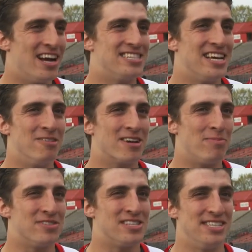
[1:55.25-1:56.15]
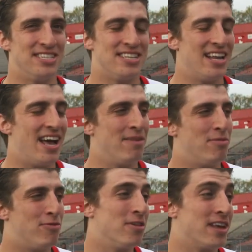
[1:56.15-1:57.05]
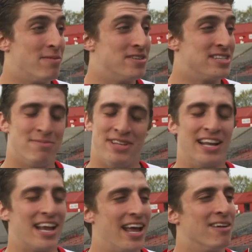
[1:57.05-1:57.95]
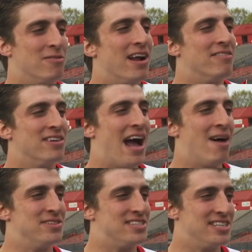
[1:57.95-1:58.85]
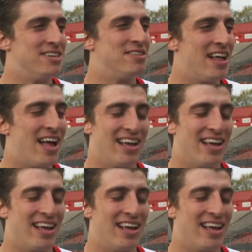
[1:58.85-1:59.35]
I said to a couple seniors today before the game, I was like, I'm dedicating whatever happens to you today.